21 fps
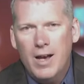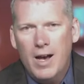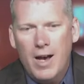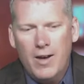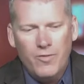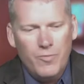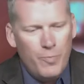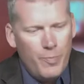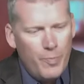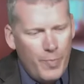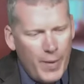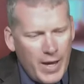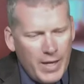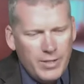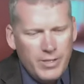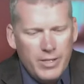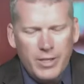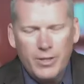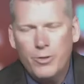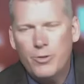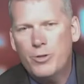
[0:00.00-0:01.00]
of
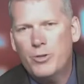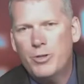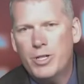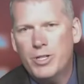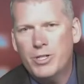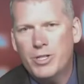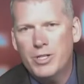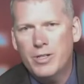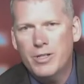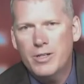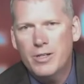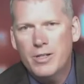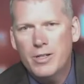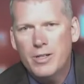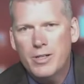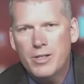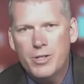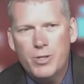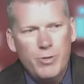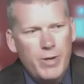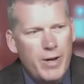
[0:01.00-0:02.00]
basic nutrition
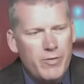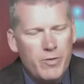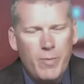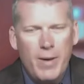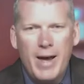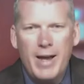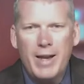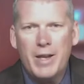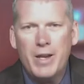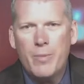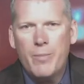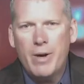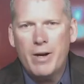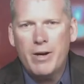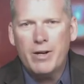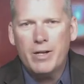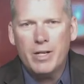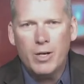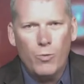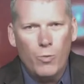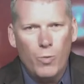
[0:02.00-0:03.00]
to everybody in
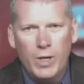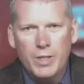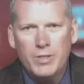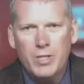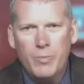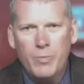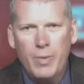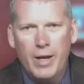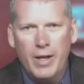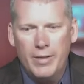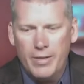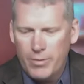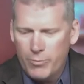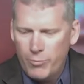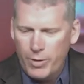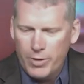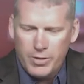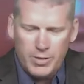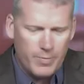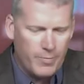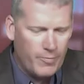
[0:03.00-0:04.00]
America once a month
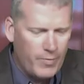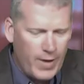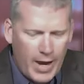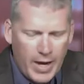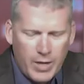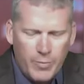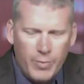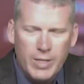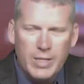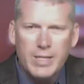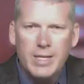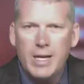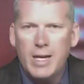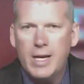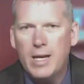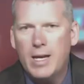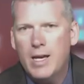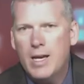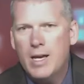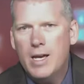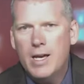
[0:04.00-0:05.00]
with some vitamin
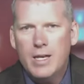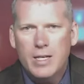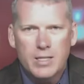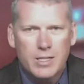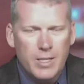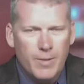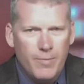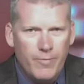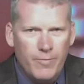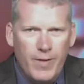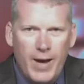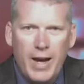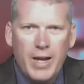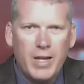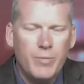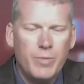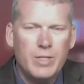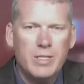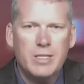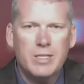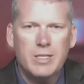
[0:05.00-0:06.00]
D, some
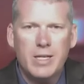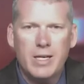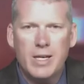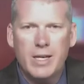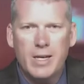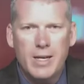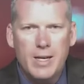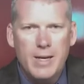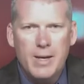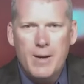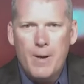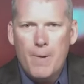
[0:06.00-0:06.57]
vitamin C,